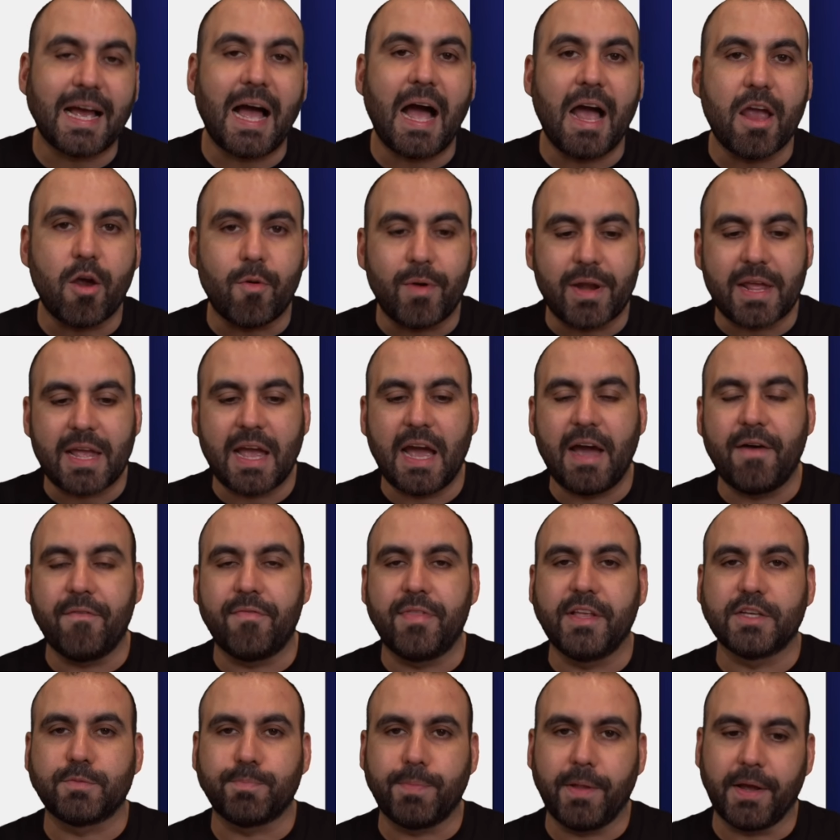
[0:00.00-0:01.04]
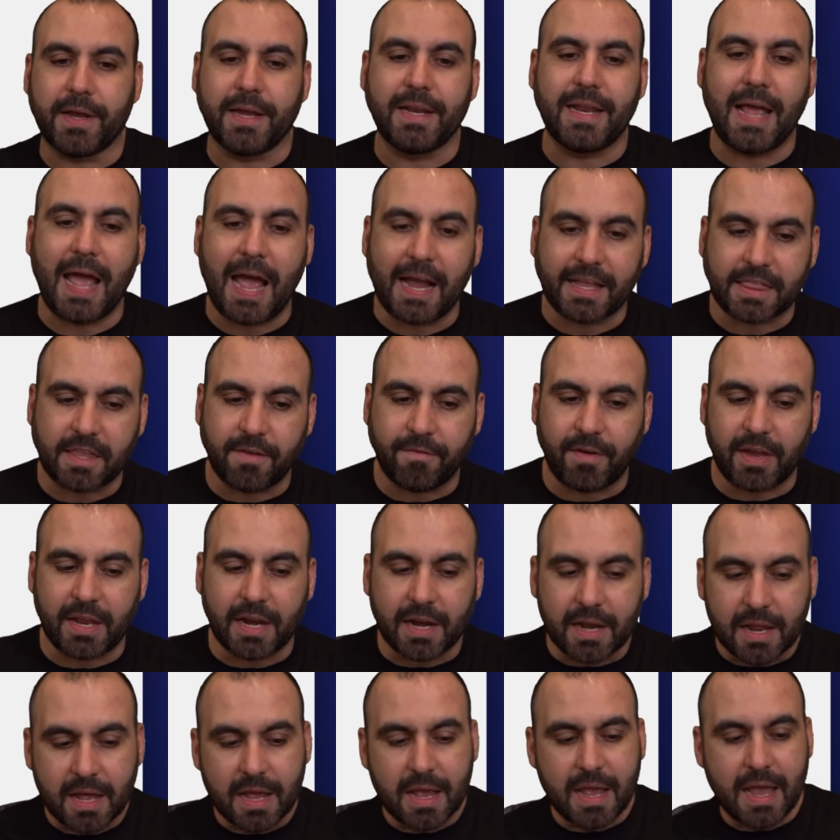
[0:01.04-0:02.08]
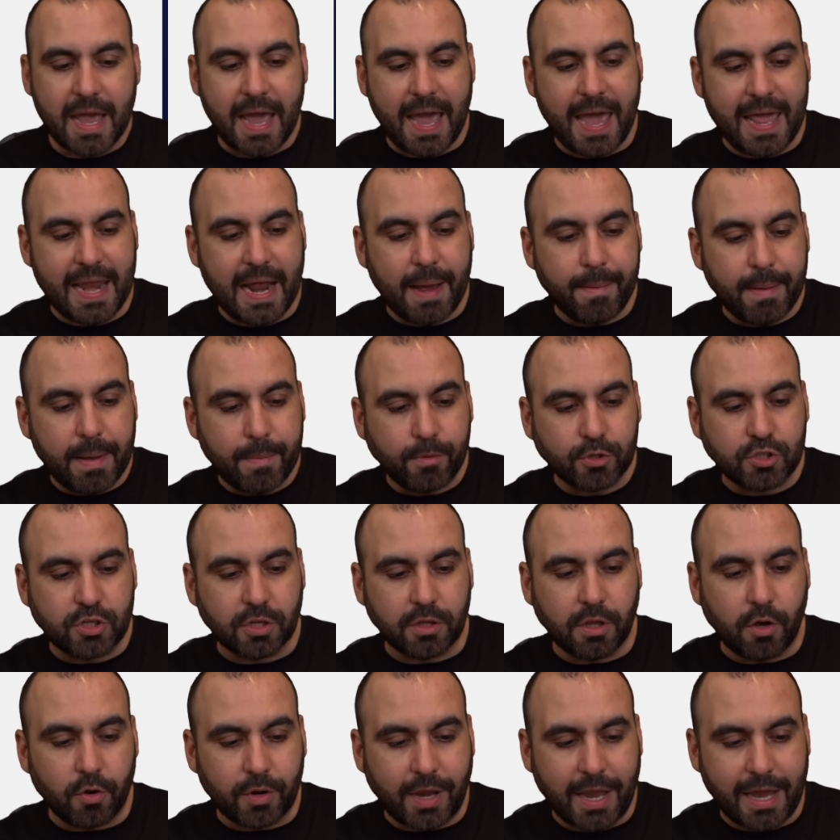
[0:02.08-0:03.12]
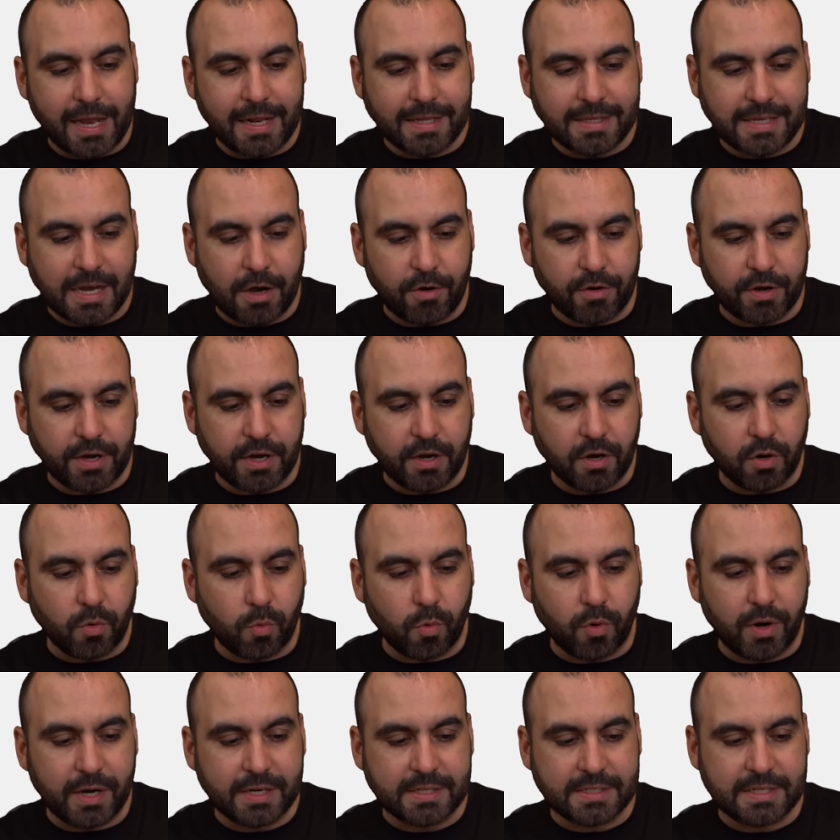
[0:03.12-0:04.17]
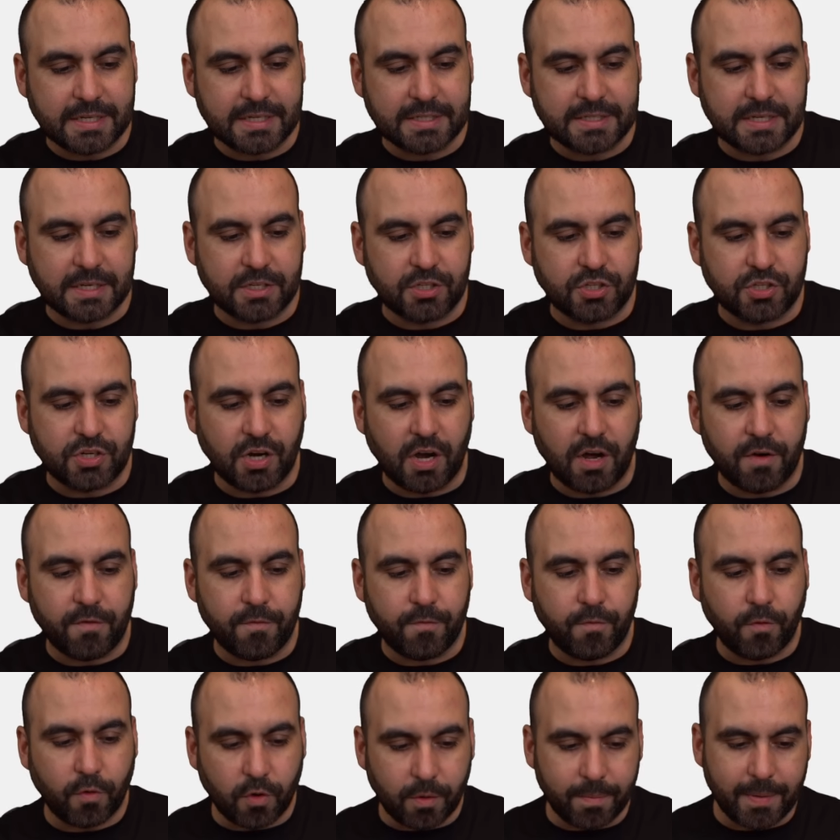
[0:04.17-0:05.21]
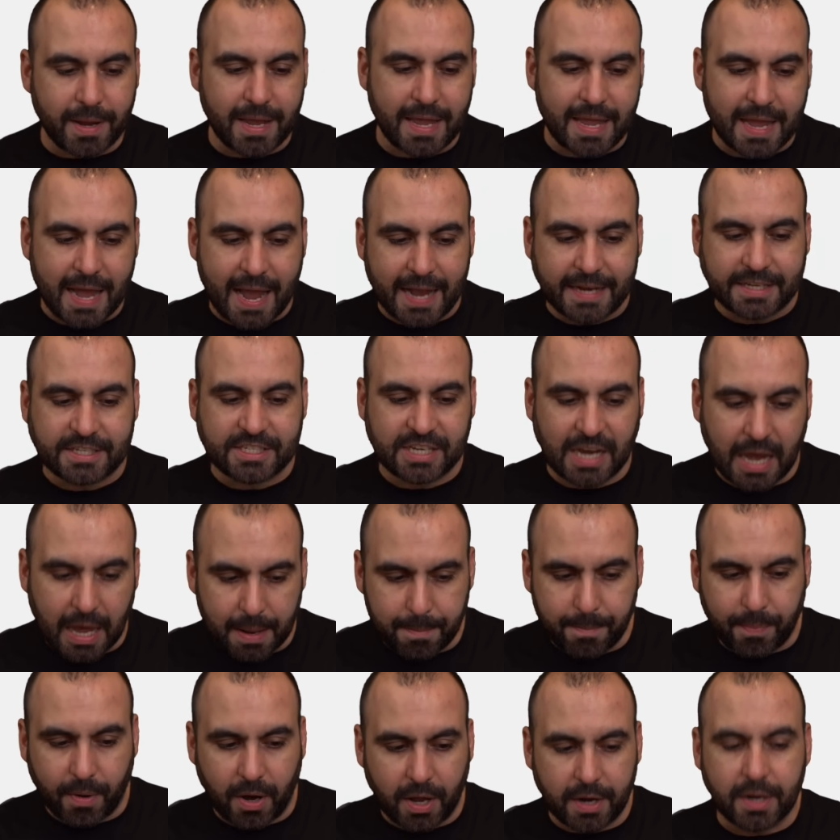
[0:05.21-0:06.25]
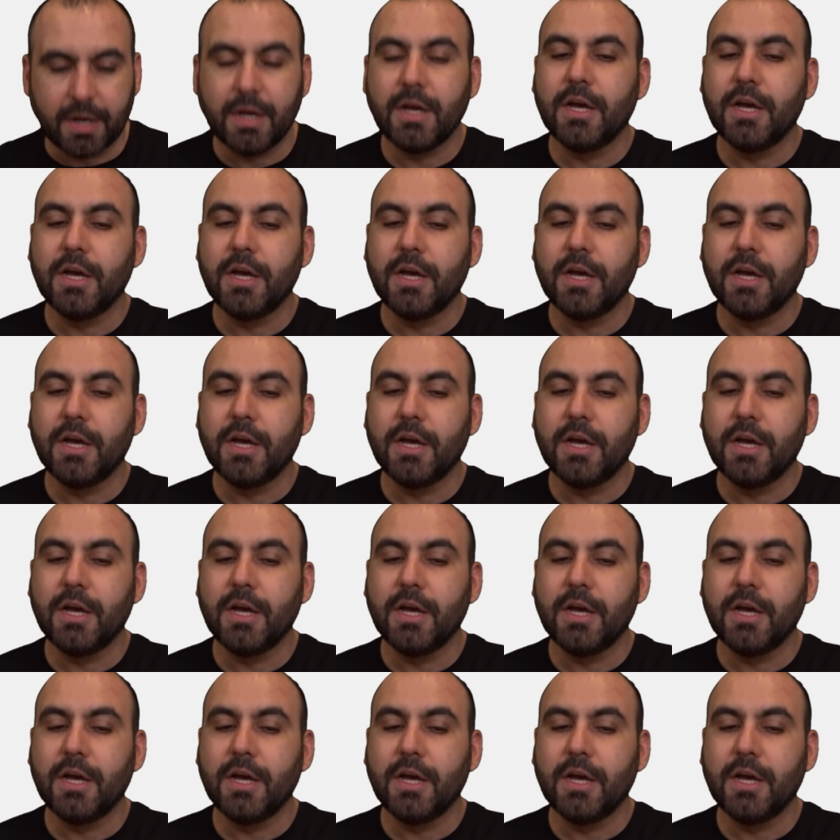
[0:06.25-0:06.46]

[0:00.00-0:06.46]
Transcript: I already have this plugin activated and I'm able to locate it down here where it says Jotform AI Chatbot.